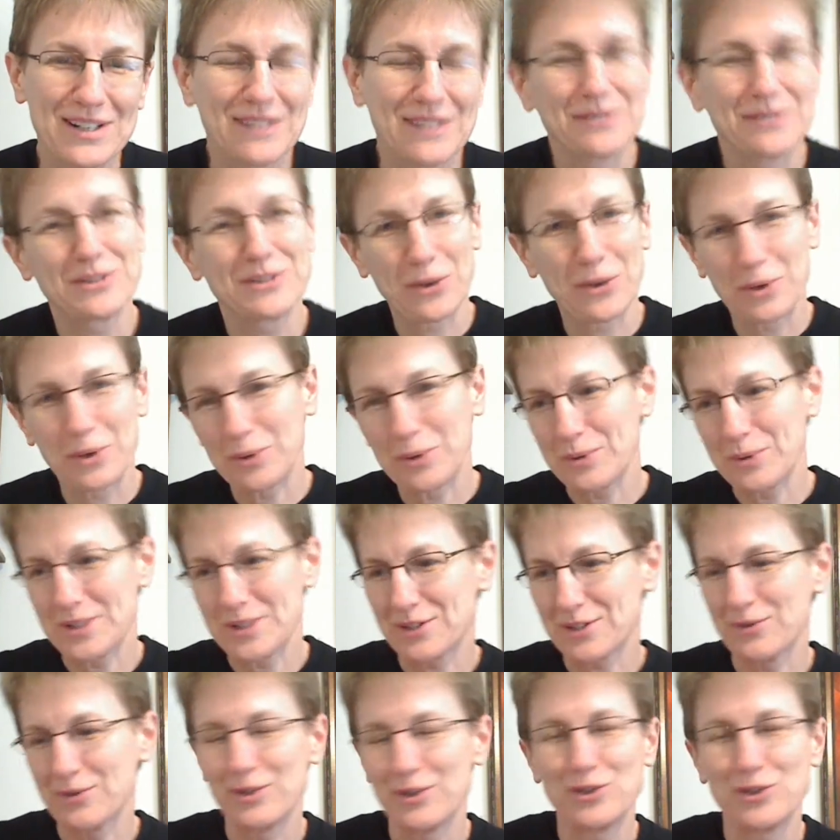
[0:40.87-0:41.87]
Now, a dodo is
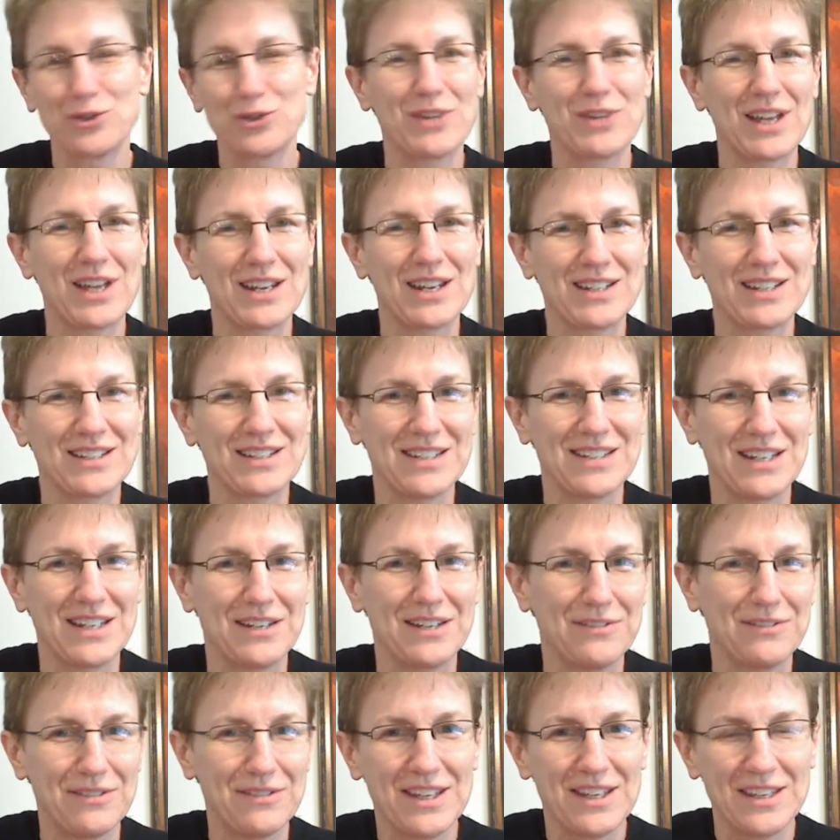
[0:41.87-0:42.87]
a creature that is
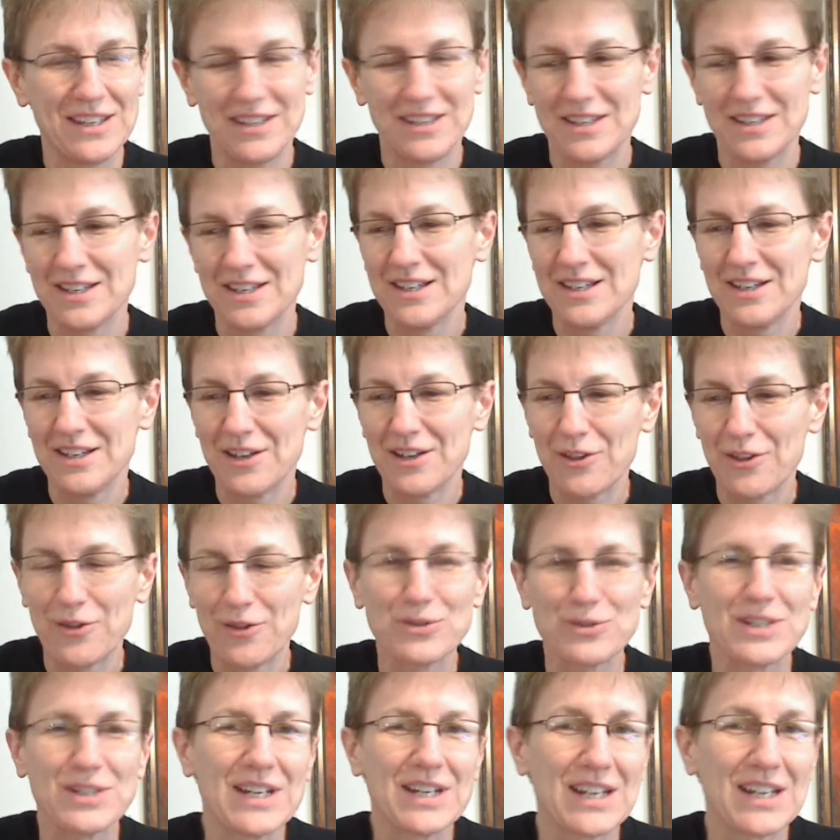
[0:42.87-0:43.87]
in the
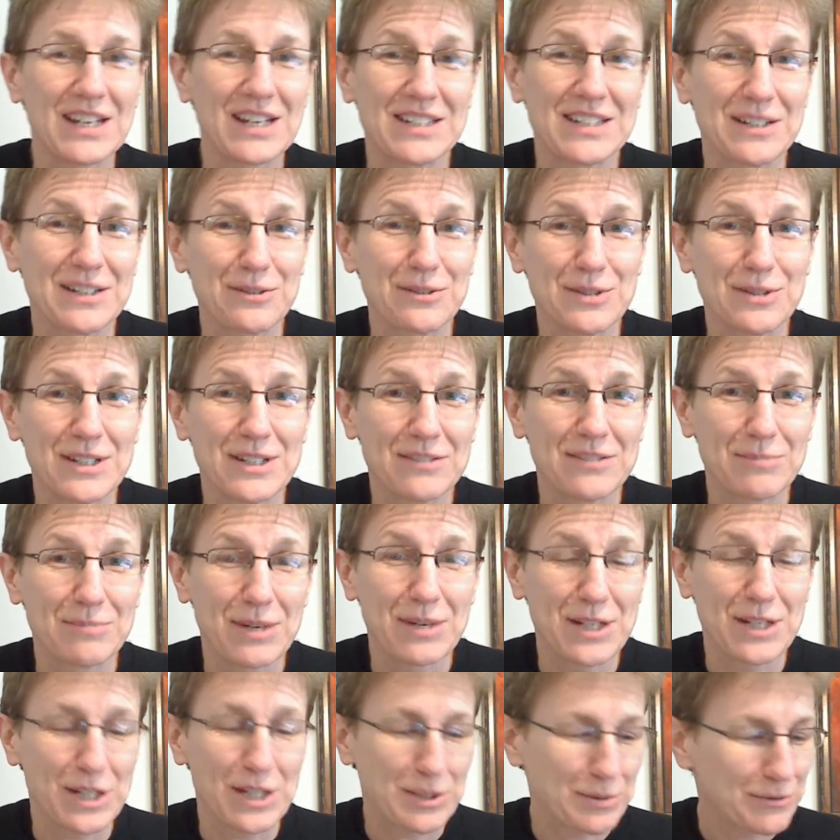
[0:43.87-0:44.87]
Thursday Next series
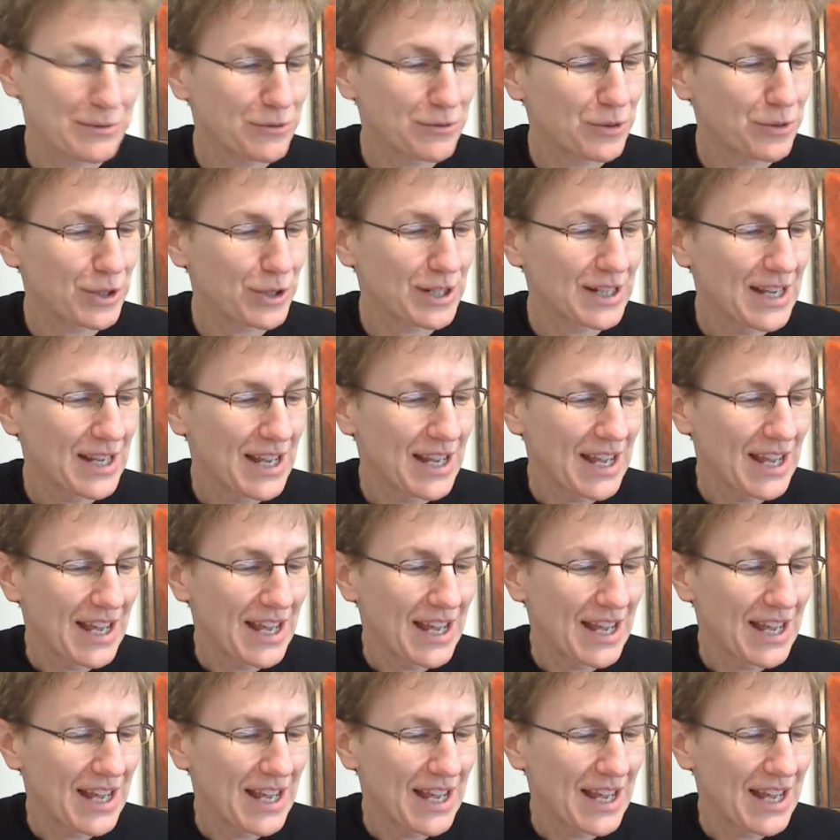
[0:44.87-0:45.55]
by Jasper Fforde.